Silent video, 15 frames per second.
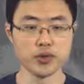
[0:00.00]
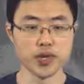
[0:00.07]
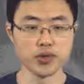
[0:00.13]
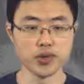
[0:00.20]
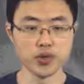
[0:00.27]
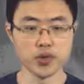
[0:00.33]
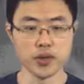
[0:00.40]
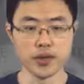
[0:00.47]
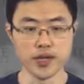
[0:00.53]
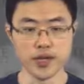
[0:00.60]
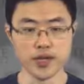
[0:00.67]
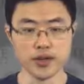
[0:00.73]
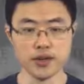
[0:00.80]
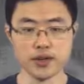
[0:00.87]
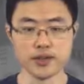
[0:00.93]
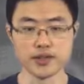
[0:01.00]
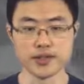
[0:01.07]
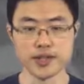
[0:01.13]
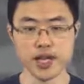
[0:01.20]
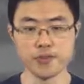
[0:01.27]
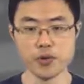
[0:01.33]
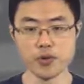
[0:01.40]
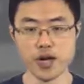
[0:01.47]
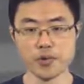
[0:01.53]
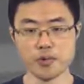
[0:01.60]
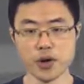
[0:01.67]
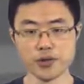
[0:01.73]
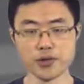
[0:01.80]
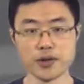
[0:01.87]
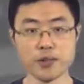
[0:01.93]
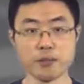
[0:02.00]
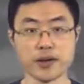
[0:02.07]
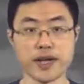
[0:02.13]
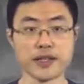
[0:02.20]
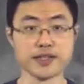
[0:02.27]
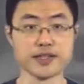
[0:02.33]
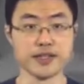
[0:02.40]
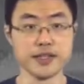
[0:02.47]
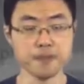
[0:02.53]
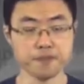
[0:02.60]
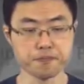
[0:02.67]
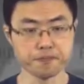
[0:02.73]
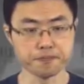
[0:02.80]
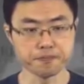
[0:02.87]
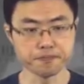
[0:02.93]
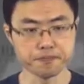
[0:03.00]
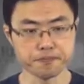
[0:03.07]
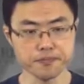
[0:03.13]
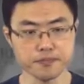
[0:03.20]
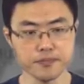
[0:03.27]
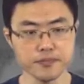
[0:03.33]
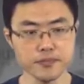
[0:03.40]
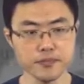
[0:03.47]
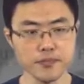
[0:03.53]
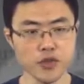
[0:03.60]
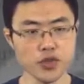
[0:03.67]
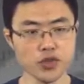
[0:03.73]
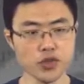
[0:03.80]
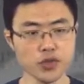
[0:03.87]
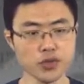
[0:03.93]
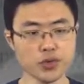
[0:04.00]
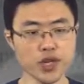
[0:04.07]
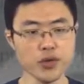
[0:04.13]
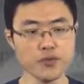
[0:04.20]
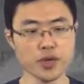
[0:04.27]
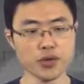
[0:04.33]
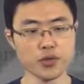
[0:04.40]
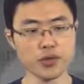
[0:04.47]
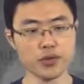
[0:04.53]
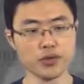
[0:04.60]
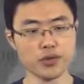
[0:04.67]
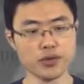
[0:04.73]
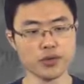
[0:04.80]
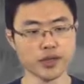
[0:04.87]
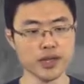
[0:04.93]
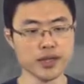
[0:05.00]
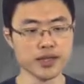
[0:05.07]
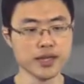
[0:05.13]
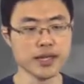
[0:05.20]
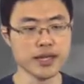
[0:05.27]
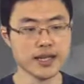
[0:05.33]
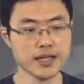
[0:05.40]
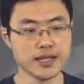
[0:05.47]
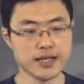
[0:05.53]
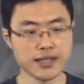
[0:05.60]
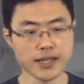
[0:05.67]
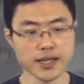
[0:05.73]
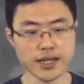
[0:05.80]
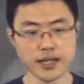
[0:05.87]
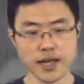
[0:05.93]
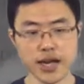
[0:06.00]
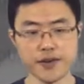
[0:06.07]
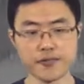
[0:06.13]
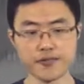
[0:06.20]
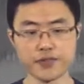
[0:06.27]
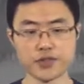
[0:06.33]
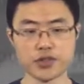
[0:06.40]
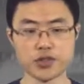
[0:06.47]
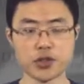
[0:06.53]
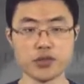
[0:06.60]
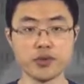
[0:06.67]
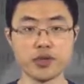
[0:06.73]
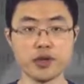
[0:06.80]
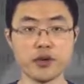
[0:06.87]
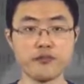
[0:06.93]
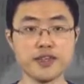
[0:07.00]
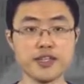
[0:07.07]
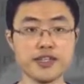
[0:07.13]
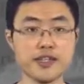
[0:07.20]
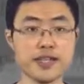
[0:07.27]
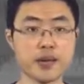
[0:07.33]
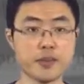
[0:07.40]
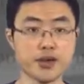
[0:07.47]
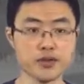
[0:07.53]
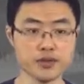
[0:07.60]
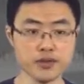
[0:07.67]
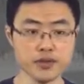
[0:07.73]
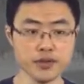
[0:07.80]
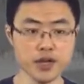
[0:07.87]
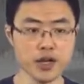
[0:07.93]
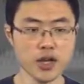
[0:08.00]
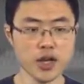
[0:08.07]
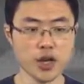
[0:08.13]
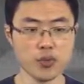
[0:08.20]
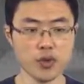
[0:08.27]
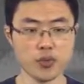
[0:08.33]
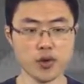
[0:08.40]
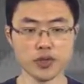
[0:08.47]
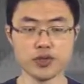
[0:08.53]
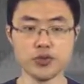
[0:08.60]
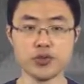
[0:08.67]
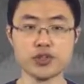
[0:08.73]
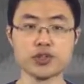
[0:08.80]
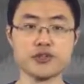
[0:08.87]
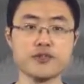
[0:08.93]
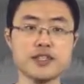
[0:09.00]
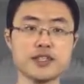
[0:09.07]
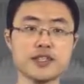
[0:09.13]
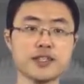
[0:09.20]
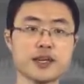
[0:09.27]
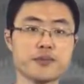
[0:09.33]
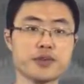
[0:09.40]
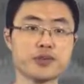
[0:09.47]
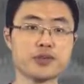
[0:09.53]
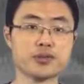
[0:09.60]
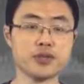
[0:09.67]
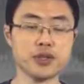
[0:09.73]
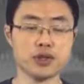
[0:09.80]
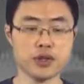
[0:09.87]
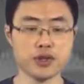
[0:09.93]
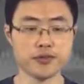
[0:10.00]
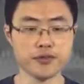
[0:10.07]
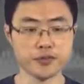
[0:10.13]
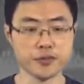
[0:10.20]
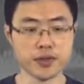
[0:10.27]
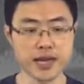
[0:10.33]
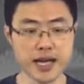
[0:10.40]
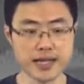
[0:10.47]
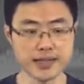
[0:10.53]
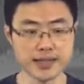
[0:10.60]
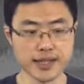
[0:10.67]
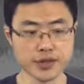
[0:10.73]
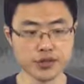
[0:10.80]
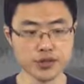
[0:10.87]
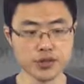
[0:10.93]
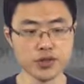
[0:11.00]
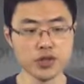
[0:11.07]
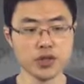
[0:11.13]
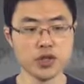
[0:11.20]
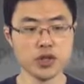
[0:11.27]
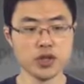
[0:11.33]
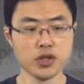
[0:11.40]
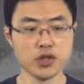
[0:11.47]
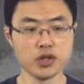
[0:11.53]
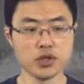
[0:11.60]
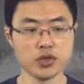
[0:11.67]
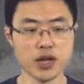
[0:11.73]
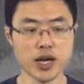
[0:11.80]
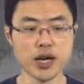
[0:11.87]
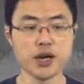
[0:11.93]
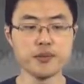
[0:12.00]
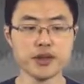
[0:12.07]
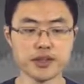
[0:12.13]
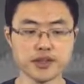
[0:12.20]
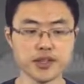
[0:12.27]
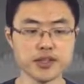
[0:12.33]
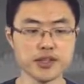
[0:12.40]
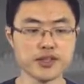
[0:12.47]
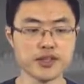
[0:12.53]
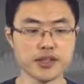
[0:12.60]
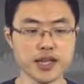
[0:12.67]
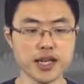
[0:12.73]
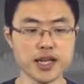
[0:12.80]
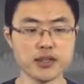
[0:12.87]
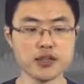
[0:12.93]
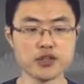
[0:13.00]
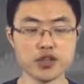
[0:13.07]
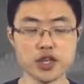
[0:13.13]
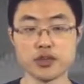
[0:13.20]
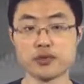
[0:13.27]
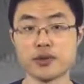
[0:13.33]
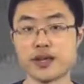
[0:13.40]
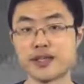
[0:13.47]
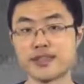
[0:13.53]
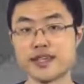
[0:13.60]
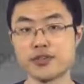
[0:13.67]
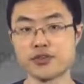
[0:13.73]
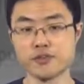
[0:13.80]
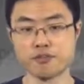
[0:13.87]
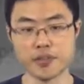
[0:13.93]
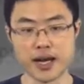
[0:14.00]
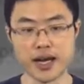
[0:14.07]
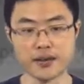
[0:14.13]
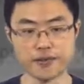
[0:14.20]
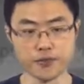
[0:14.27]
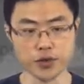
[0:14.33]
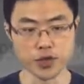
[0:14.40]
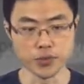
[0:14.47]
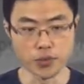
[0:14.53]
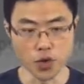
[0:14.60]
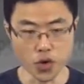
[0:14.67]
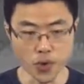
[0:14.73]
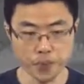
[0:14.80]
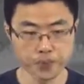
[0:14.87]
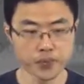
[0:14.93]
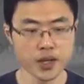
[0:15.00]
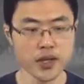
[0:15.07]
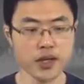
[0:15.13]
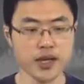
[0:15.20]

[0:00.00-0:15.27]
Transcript: Welcome to lecture 28 on sample and model complexity. So today we are going to look at the second half of the story on VC dimension. We want to use the VC dimension we learned from the last lecture to help us understand the generalization bound furthermore.